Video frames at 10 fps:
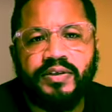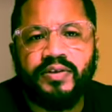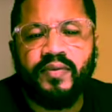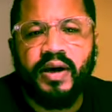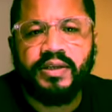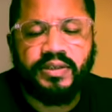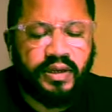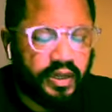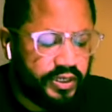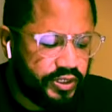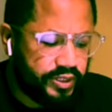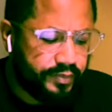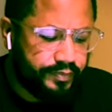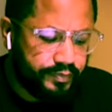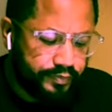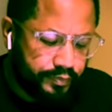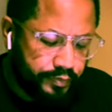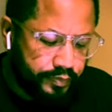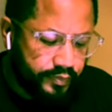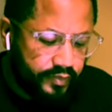of isolation
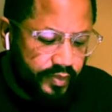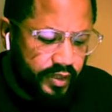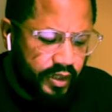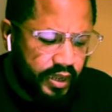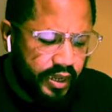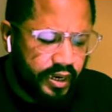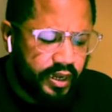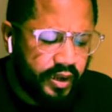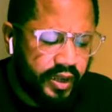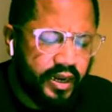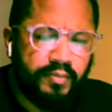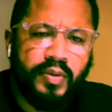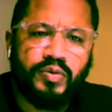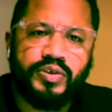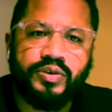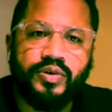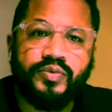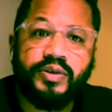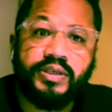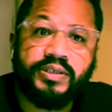and uh, an emotional
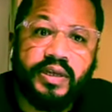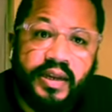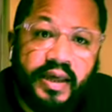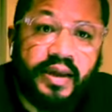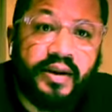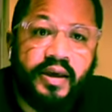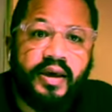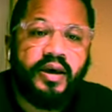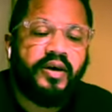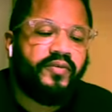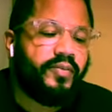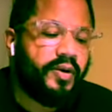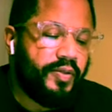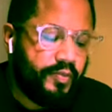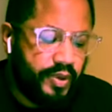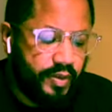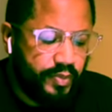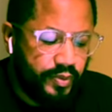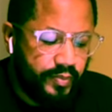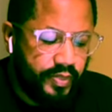disconnect from other
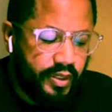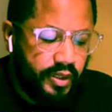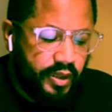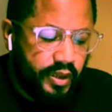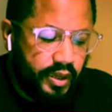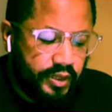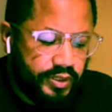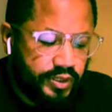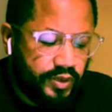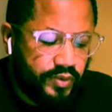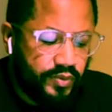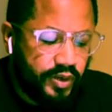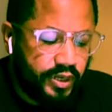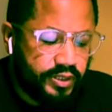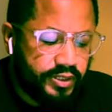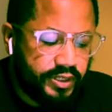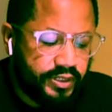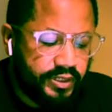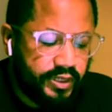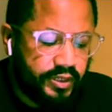people. And so, uh,
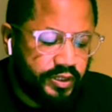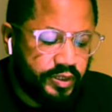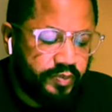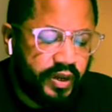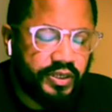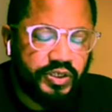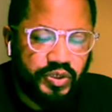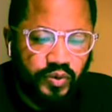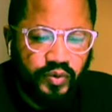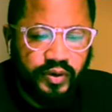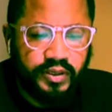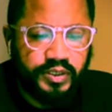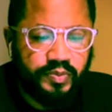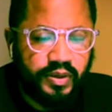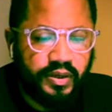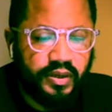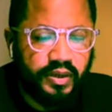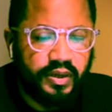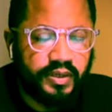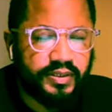just just pastorally
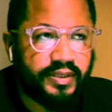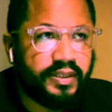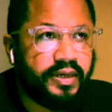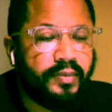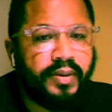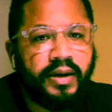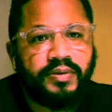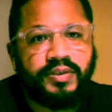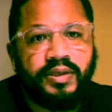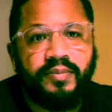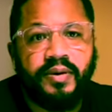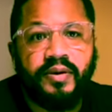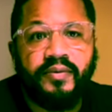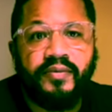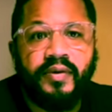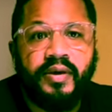speaking, as I think about some of